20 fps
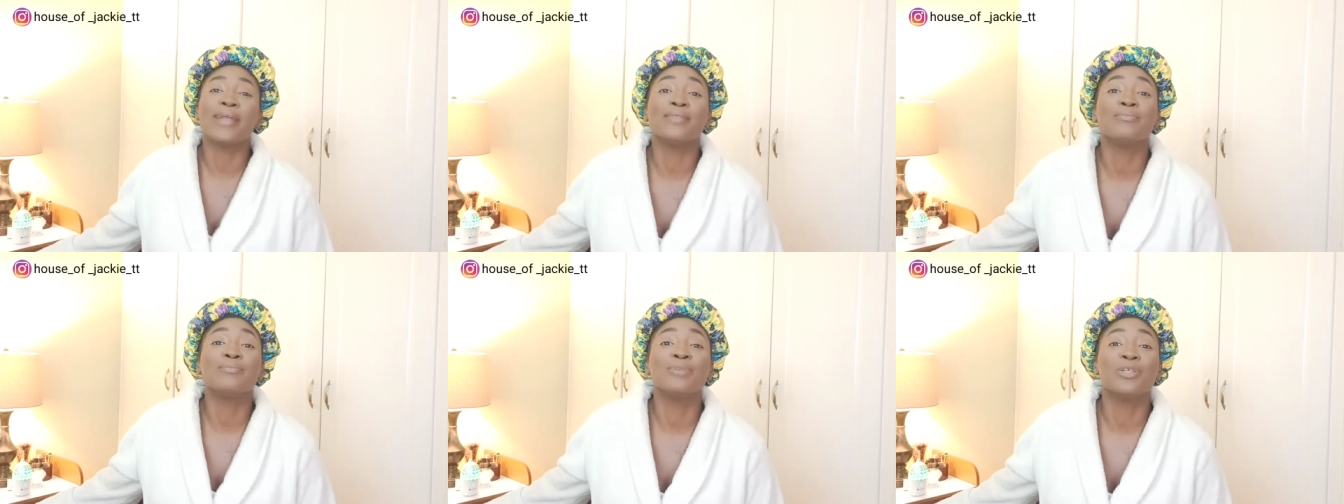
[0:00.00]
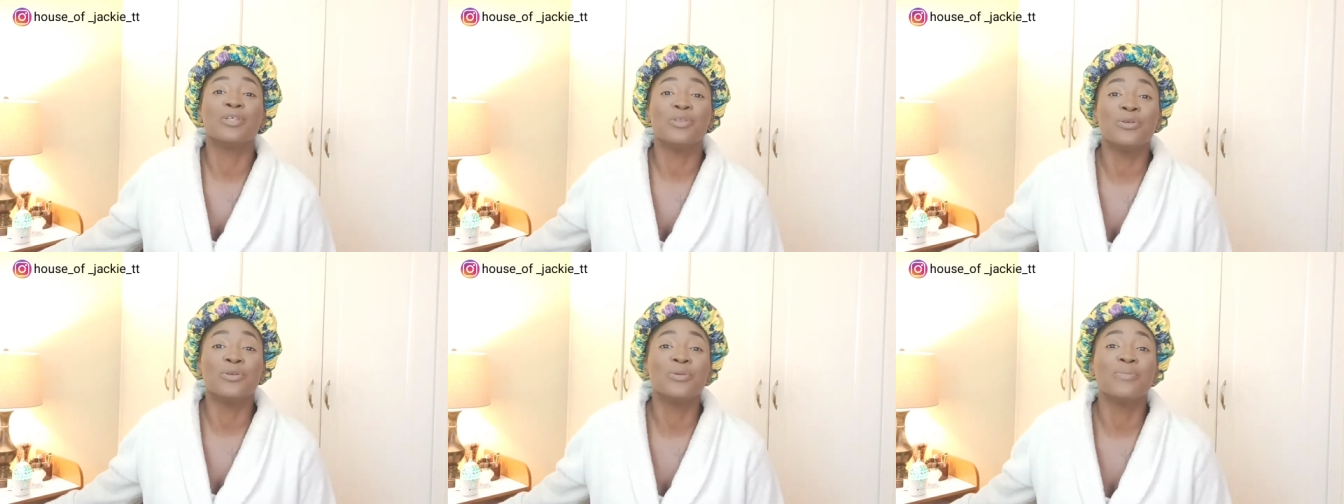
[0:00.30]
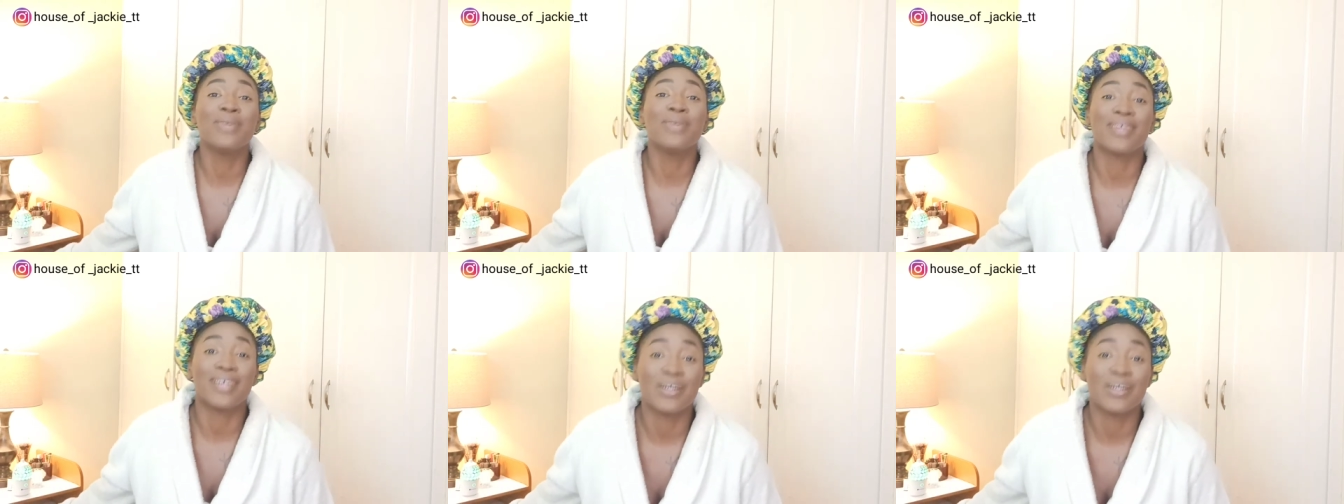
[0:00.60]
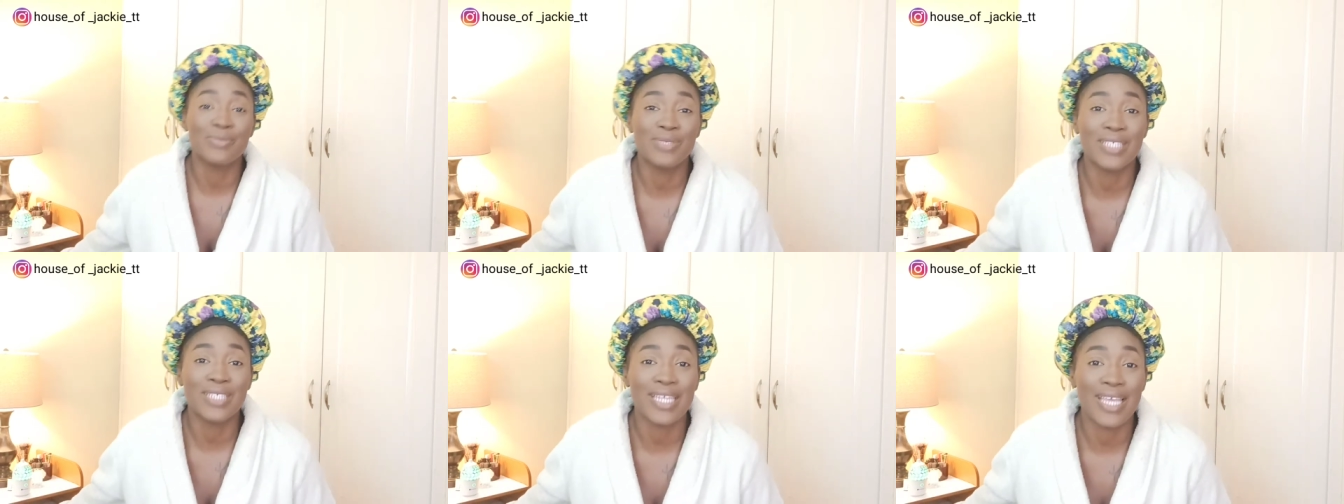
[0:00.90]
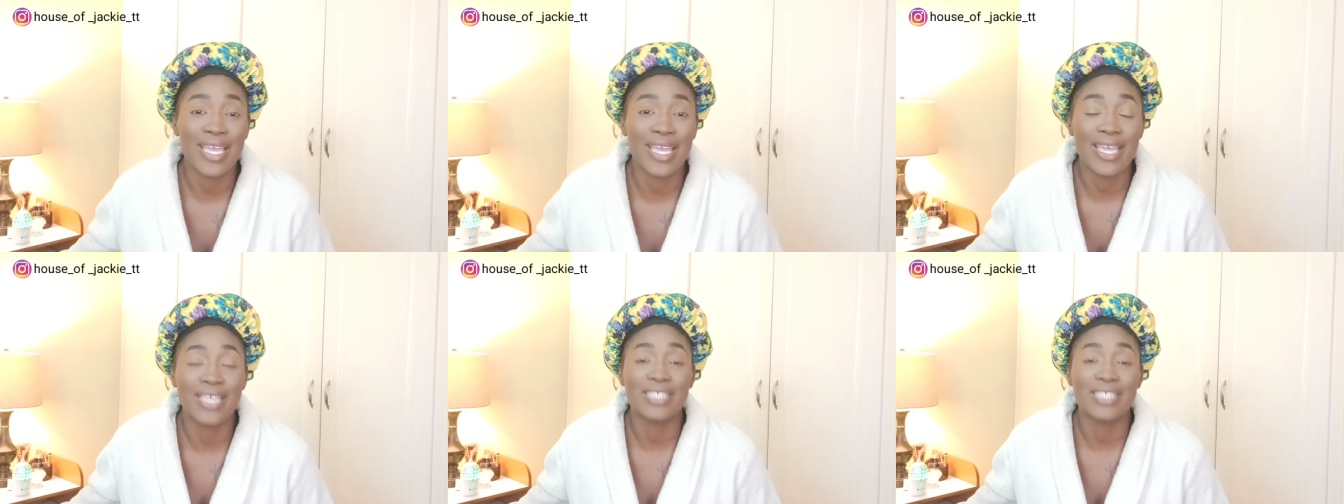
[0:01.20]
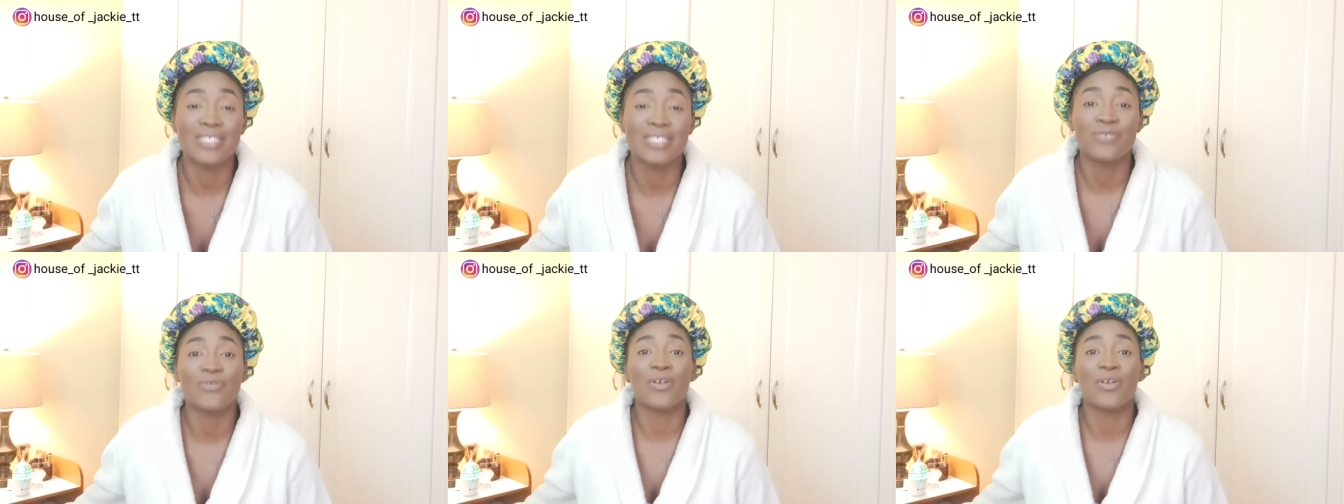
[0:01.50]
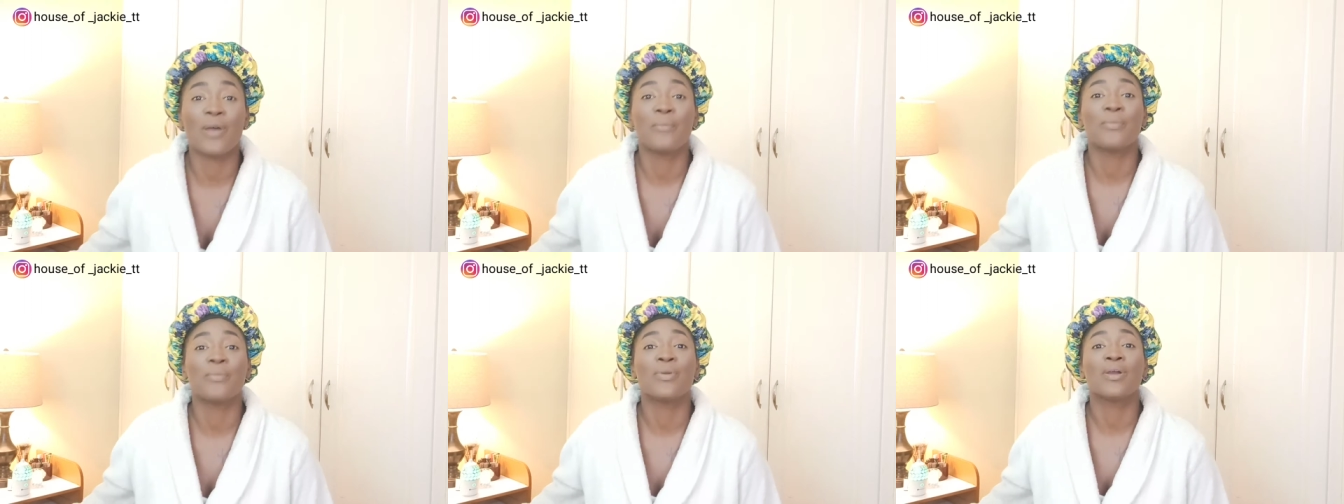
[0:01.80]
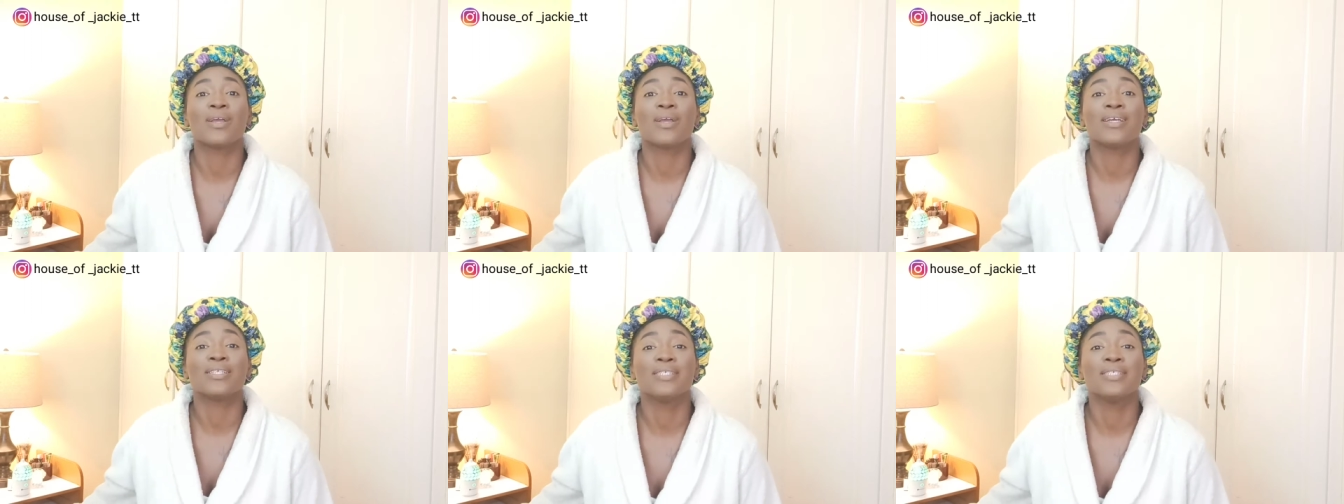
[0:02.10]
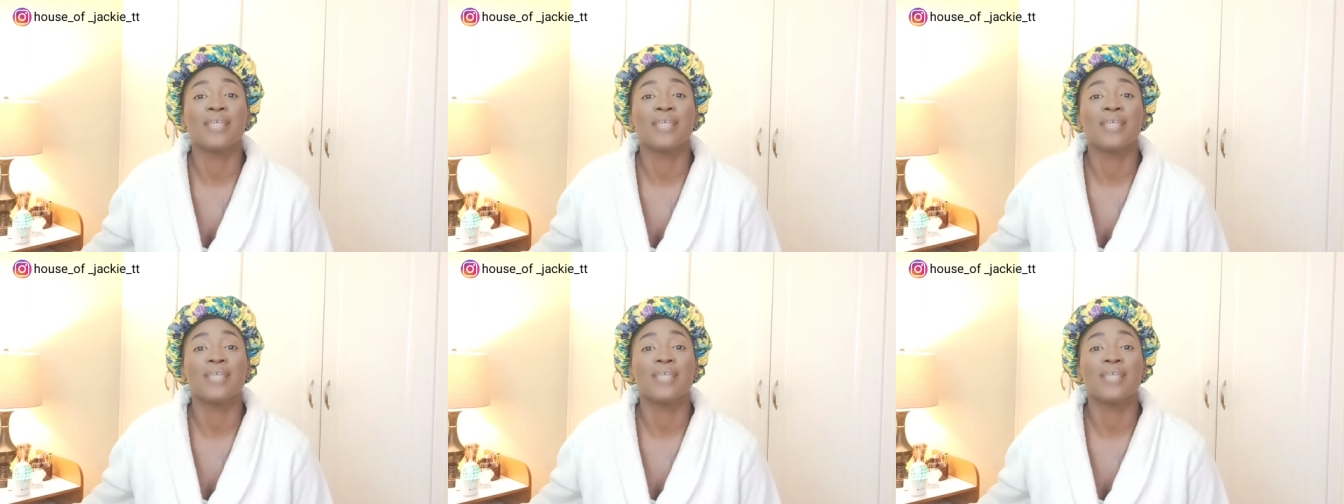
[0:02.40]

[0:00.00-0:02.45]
and my new makeup today is from